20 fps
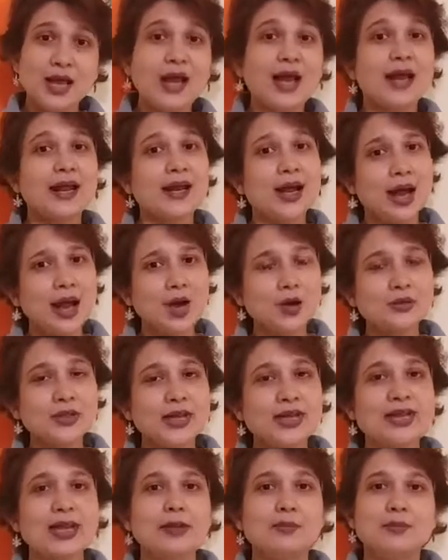and how they
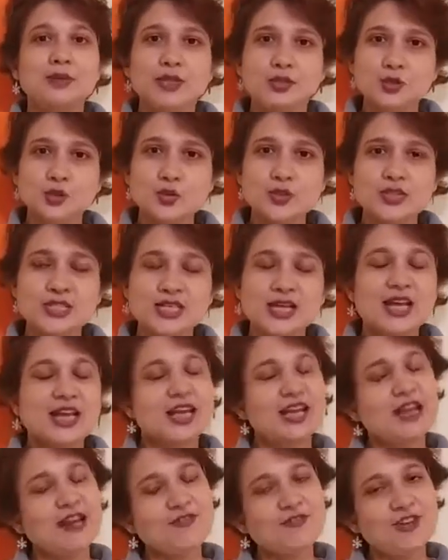can be used
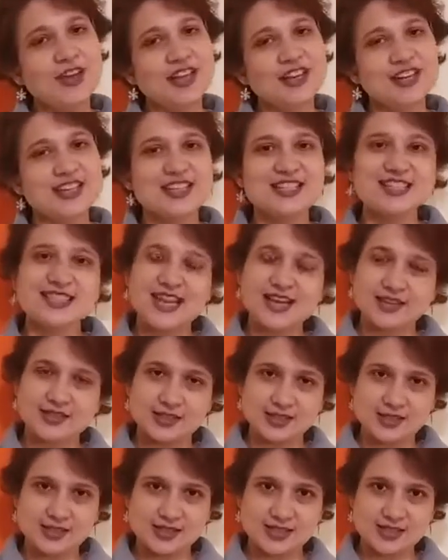in various
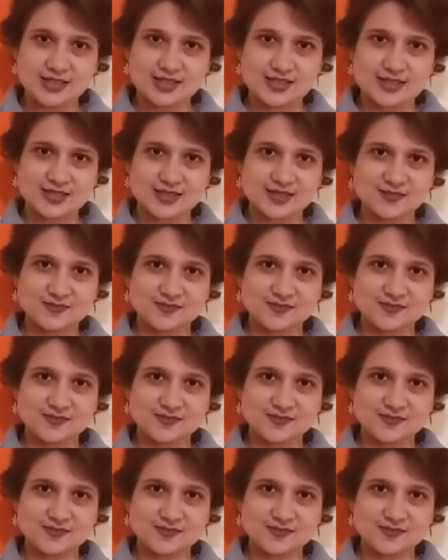sentences.